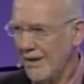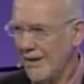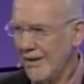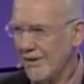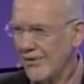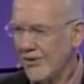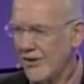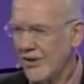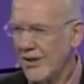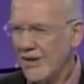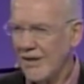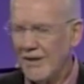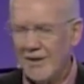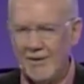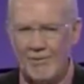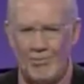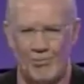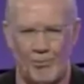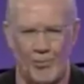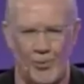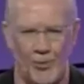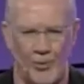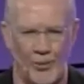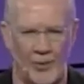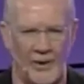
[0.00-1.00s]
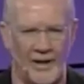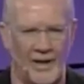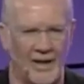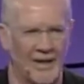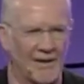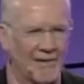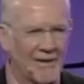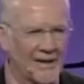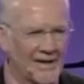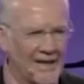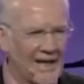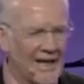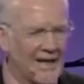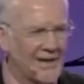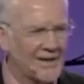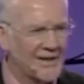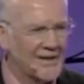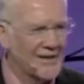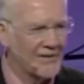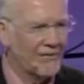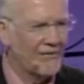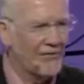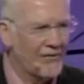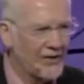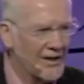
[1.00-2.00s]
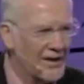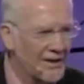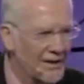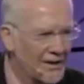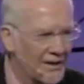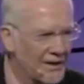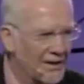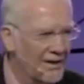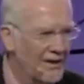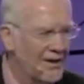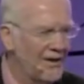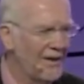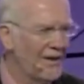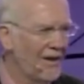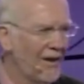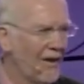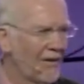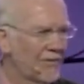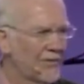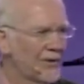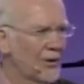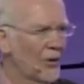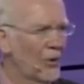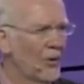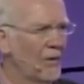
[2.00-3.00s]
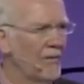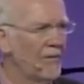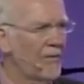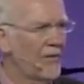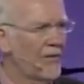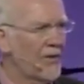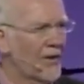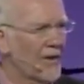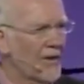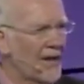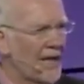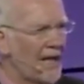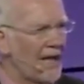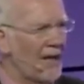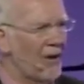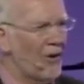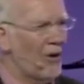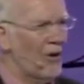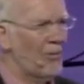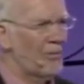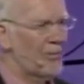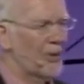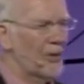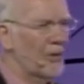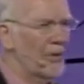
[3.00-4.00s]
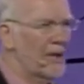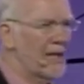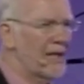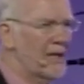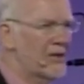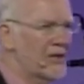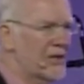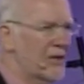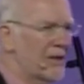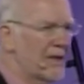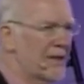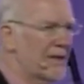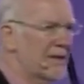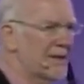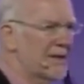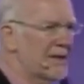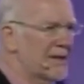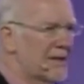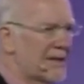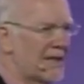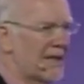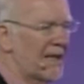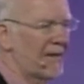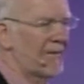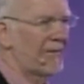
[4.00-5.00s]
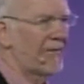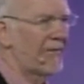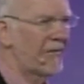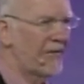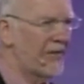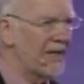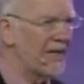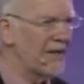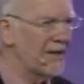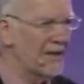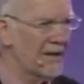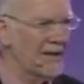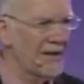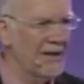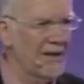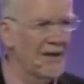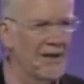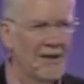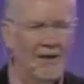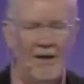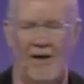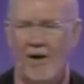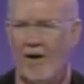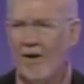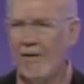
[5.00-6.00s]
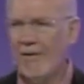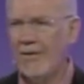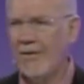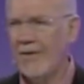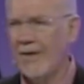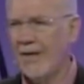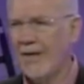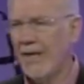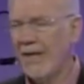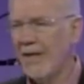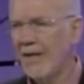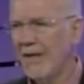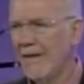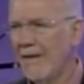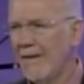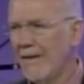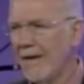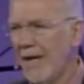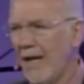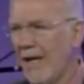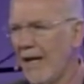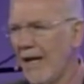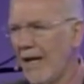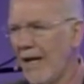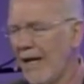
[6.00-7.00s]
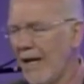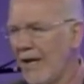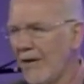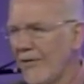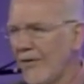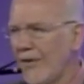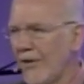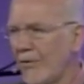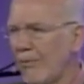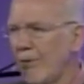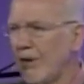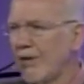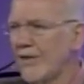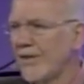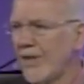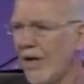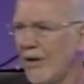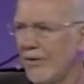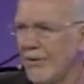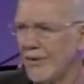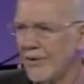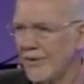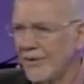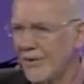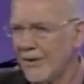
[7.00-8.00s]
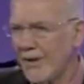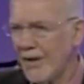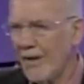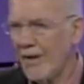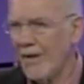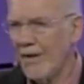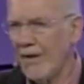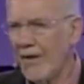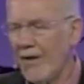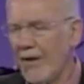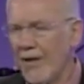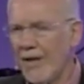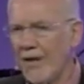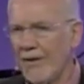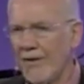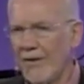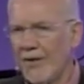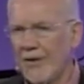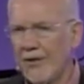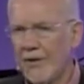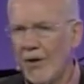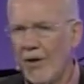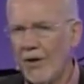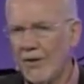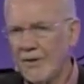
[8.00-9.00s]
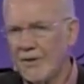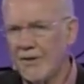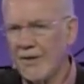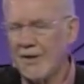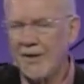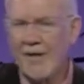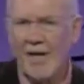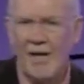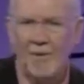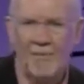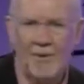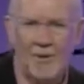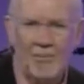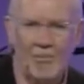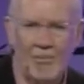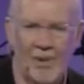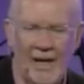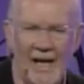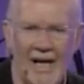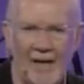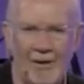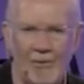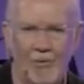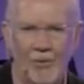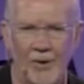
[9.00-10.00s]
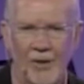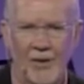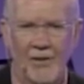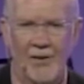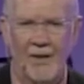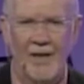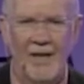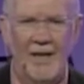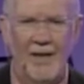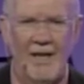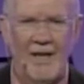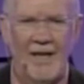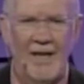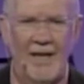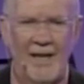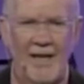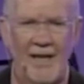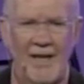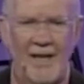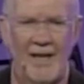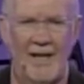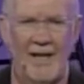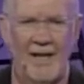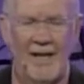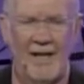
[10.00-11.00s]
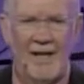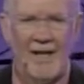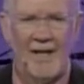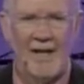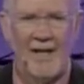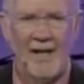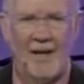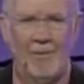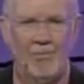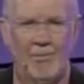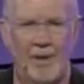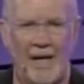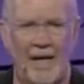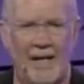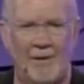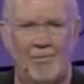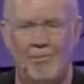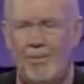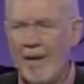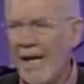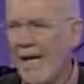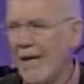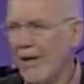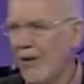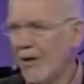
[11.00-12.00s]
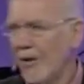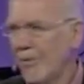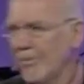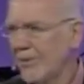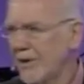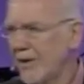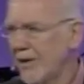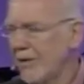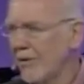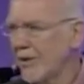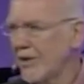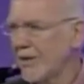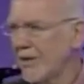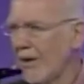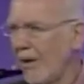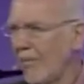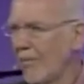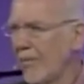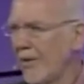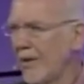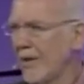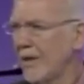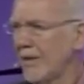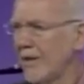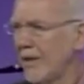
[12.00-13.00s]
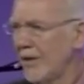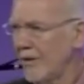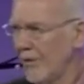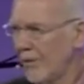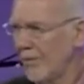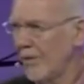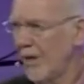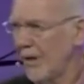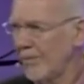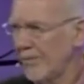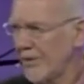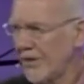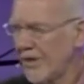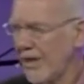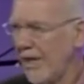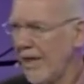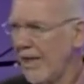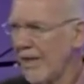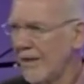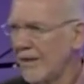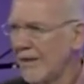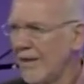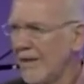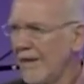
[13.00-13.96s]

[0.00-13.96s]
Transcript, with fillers: She needed prayer against fear of going for that operation, isn't it? And fear of the result or the doctor coming back with a bad biopsy or something. You know what I'm saying?